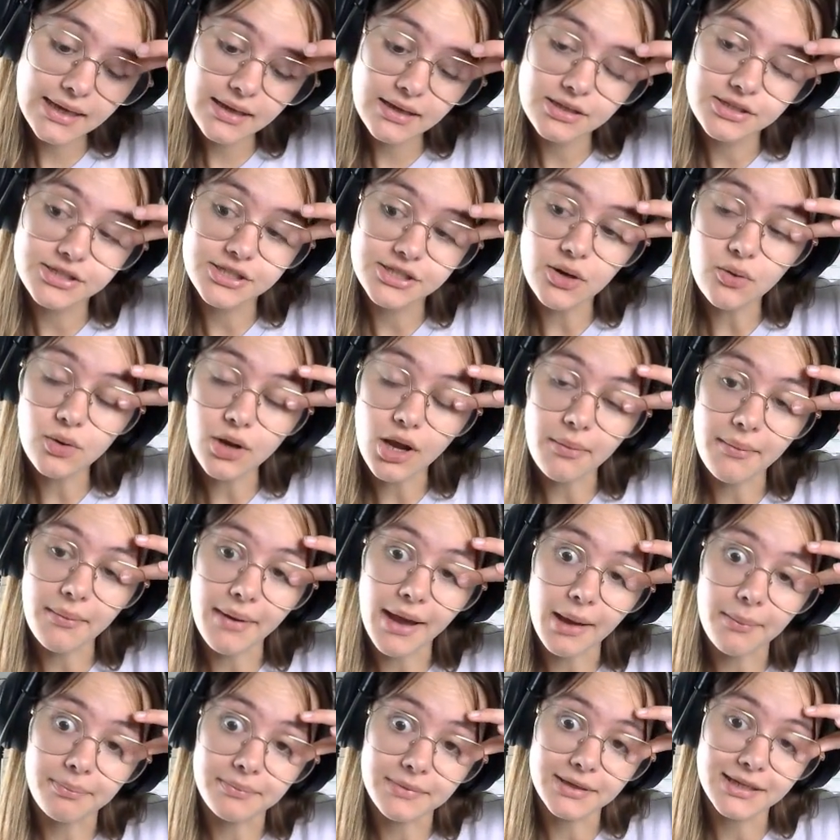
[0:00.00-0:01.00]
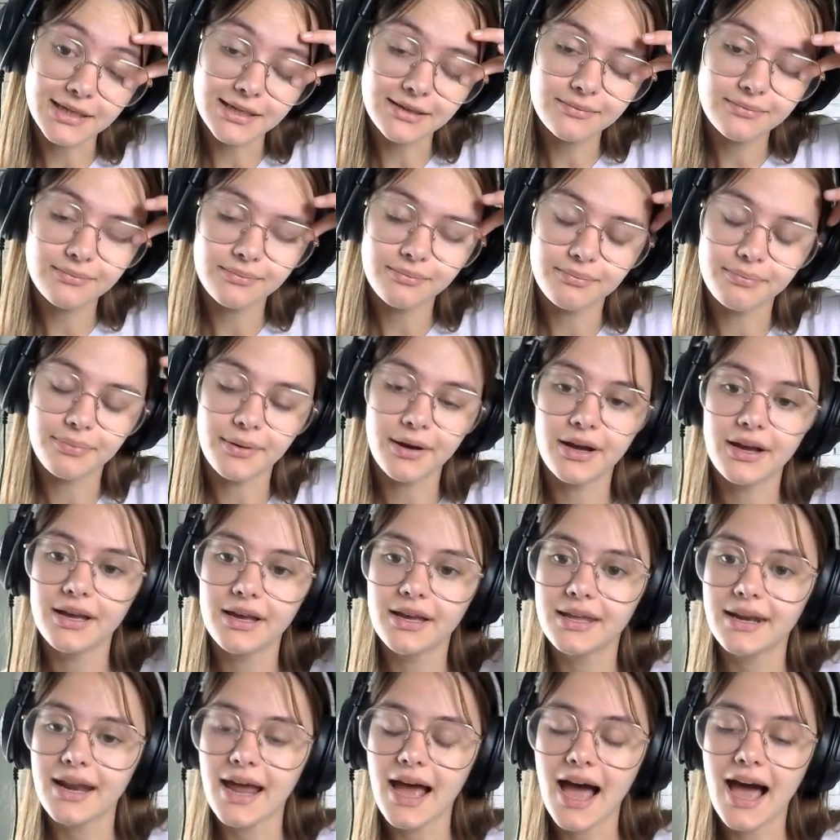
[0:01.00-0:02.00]
Don't come at me,
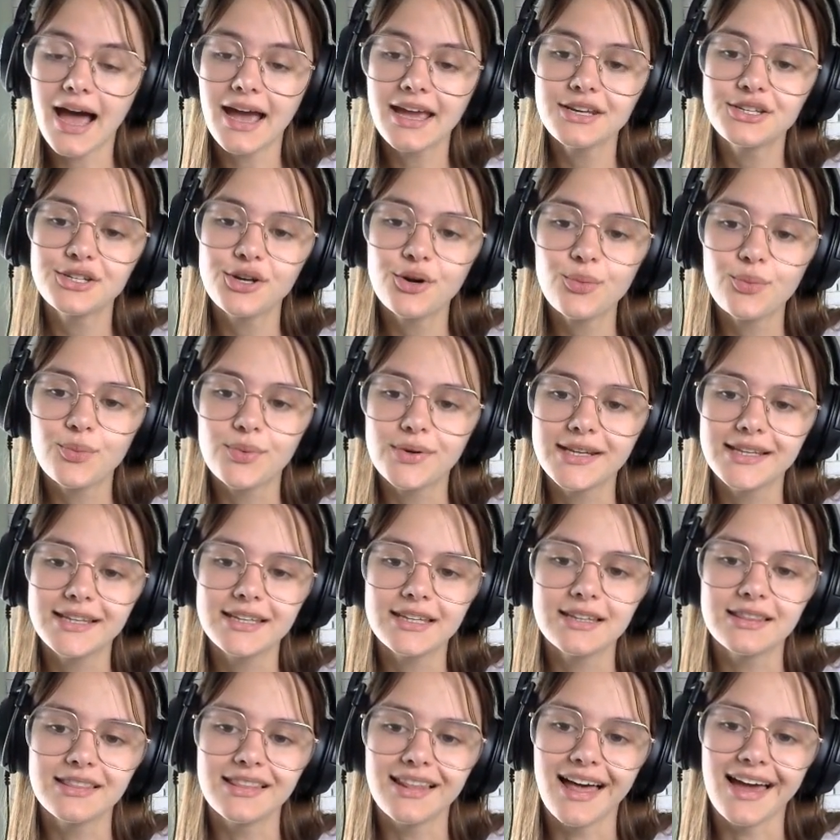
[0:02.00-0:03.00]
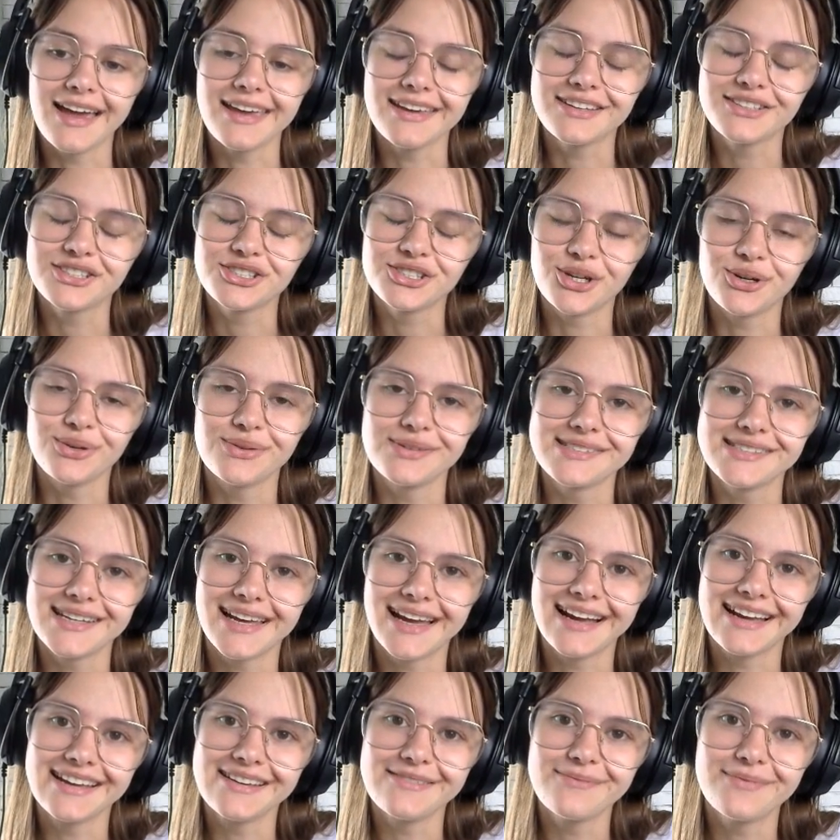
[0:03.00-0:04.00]
but I don't really like
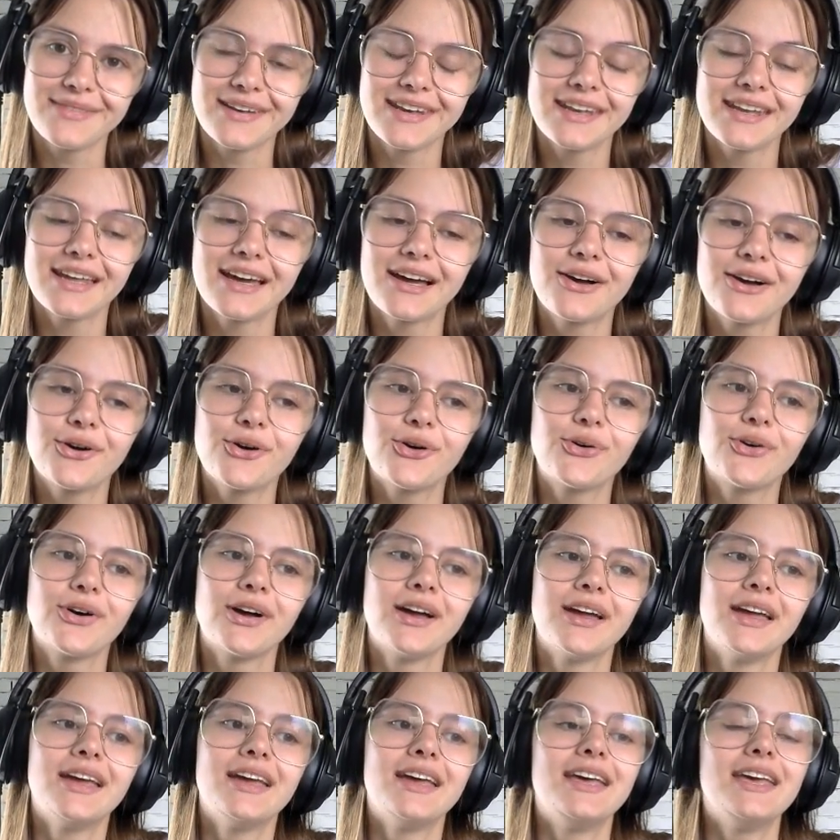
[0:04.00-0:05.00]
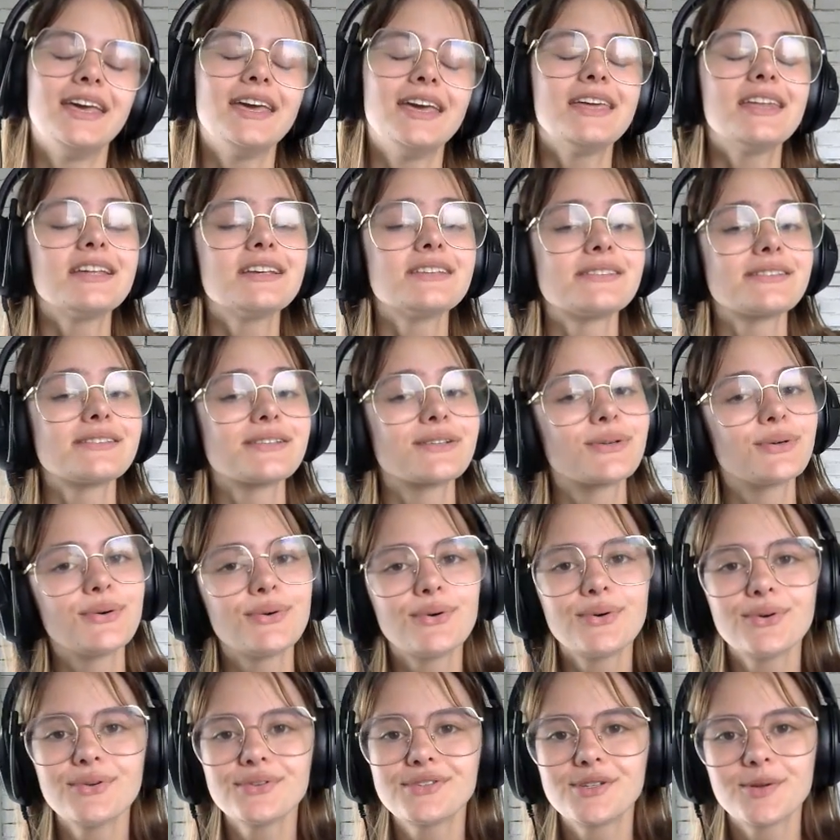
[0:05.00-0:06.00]
Showtime. Now, it is
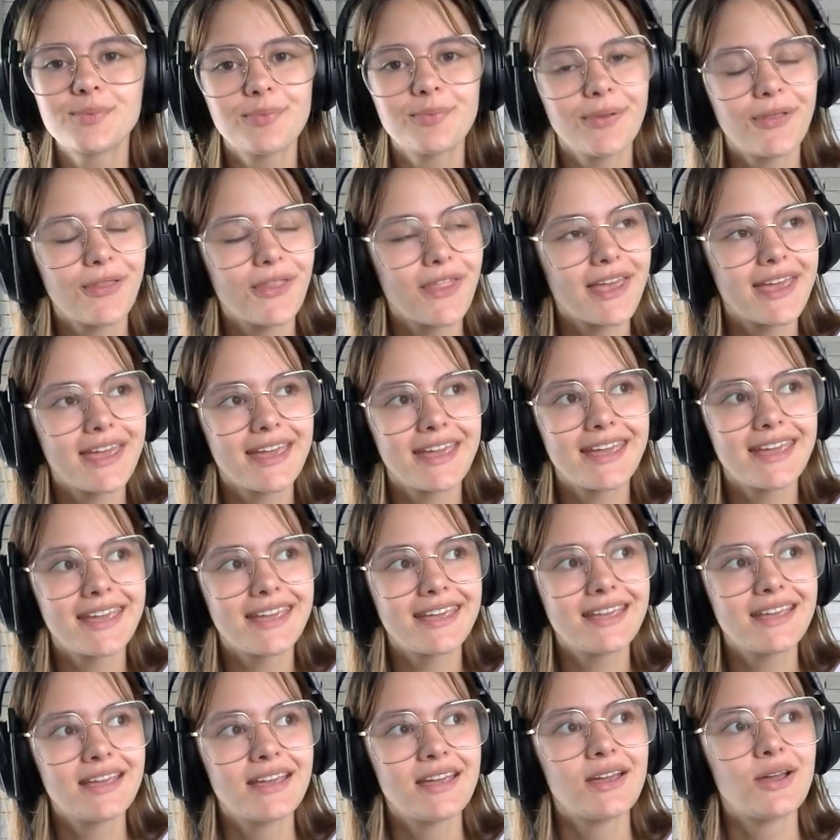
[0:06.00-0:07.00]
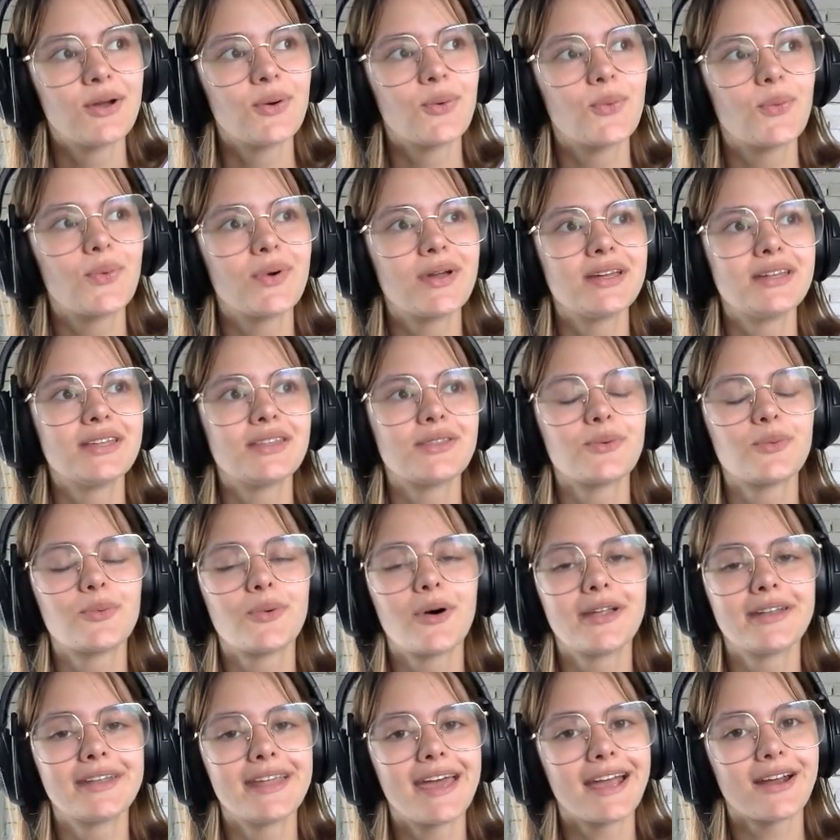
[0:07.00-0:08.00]
cool to play with
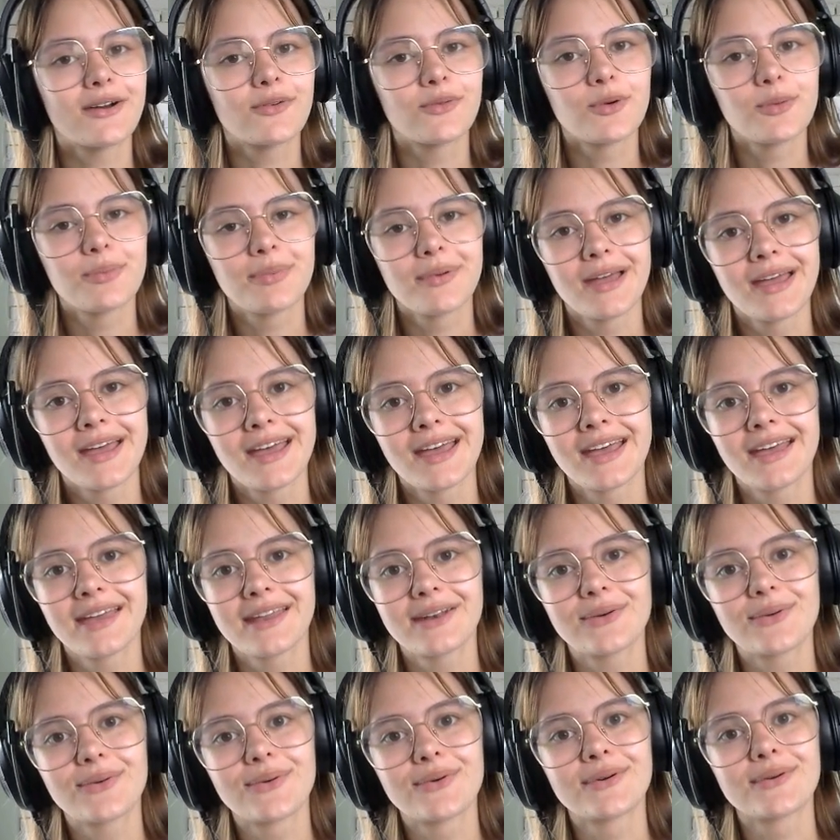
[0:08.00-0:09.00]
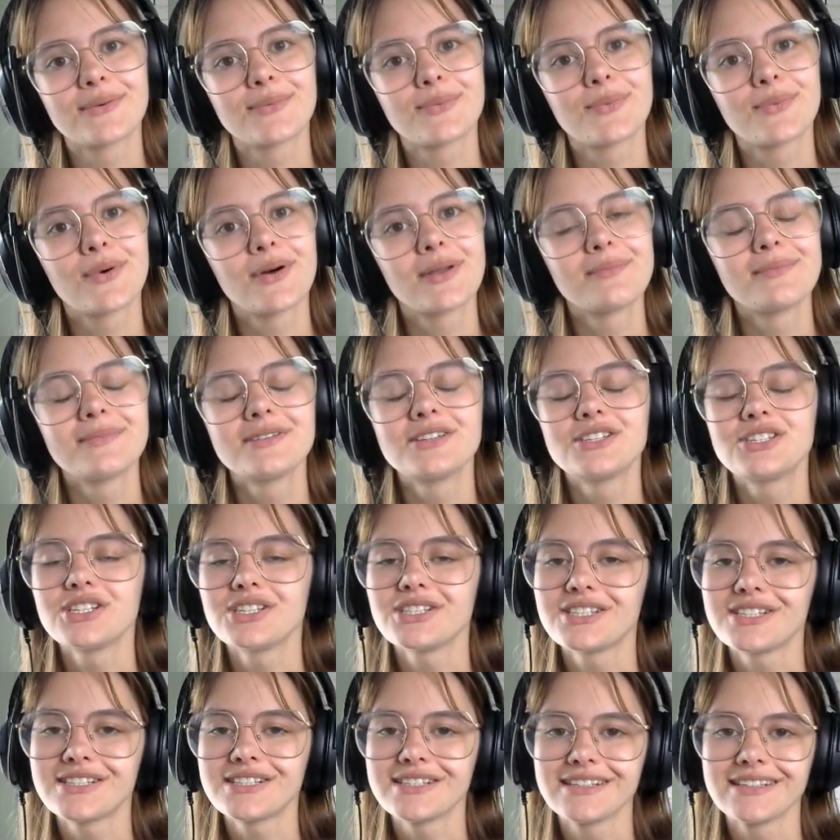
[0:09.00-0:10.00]
one acrobat or one
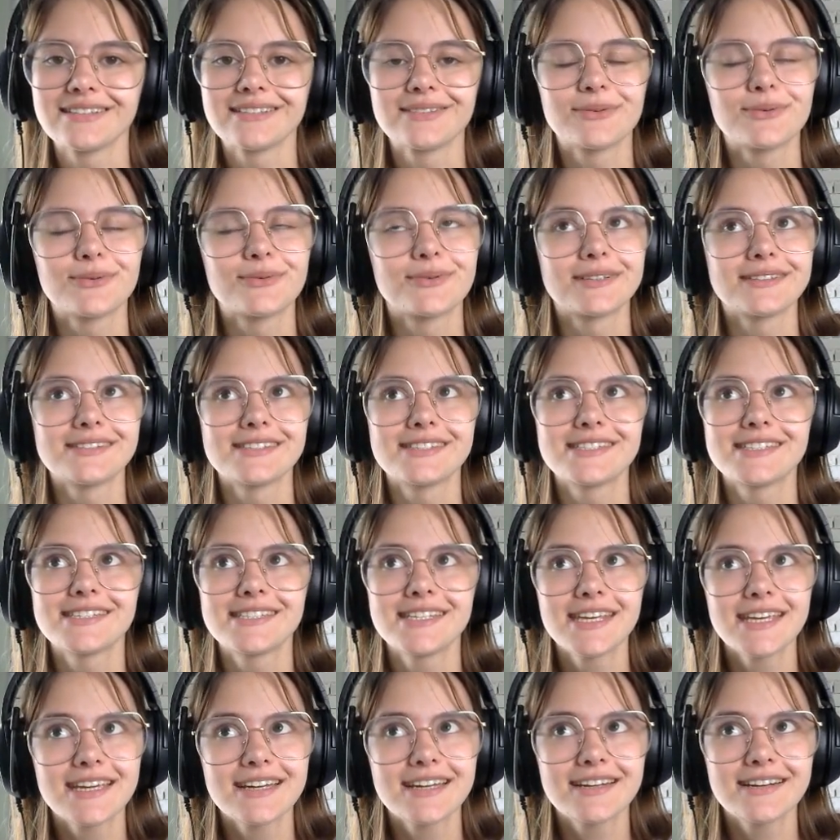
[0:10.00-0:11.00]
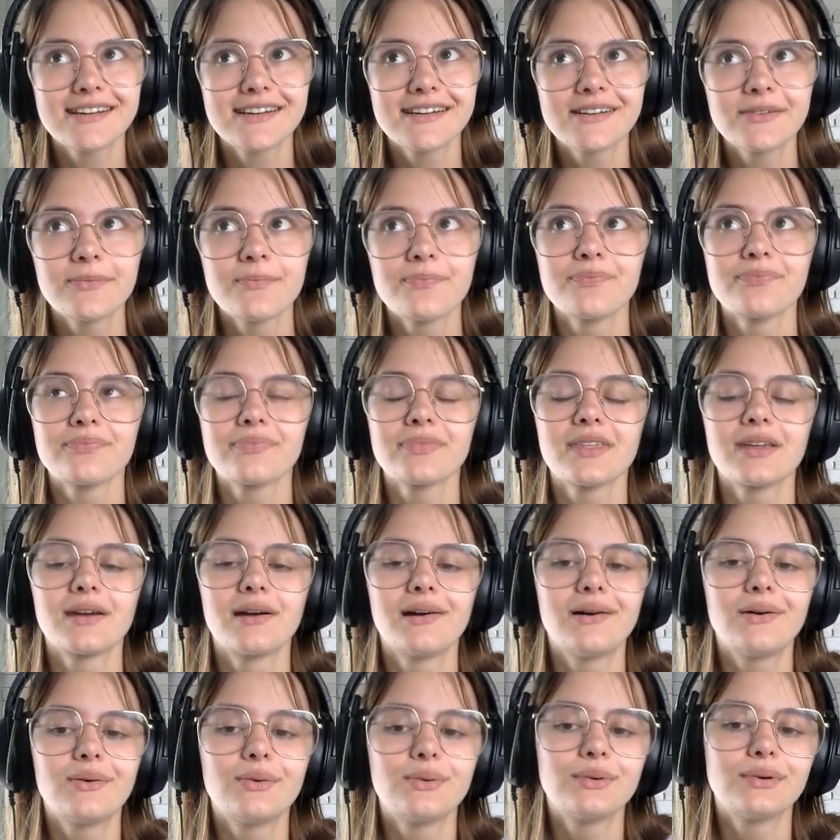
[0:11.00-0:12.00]
magician or one singer,
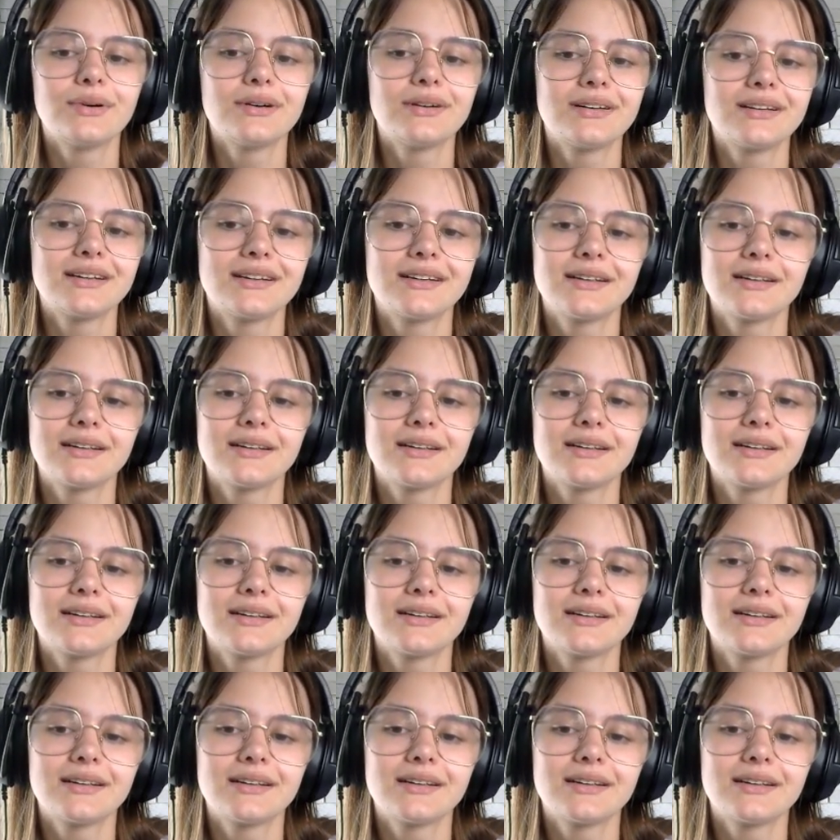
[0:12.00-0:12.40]
or